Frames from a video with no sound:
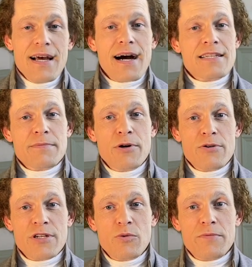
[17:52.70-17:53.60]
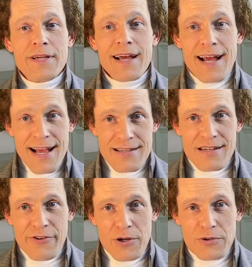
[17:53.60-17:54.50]
I suppose it would be as
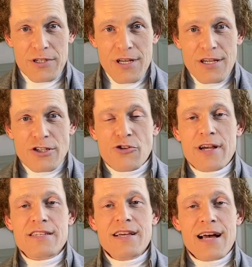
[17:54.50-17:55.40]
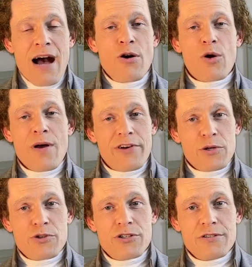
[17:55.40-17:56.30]
difficult to trace our
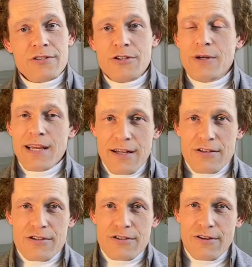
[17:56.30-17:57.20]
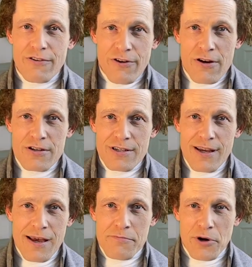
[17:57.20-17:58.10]
revolution to its first
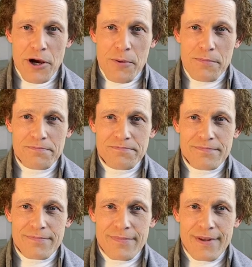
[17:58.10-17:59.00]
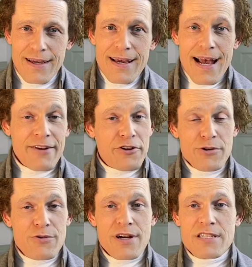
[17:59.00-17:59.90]
embryo. And the
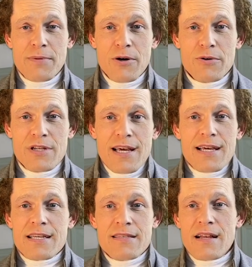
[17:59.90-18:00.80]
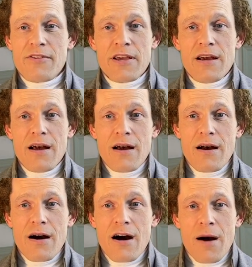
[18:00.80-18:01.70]
truth, I suppose, is that the
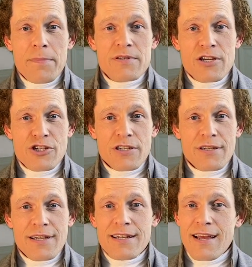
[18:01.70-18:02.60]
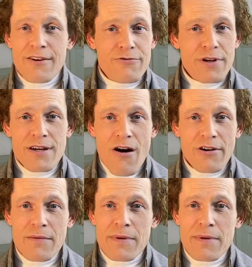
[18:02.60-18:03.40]
opposition in every corner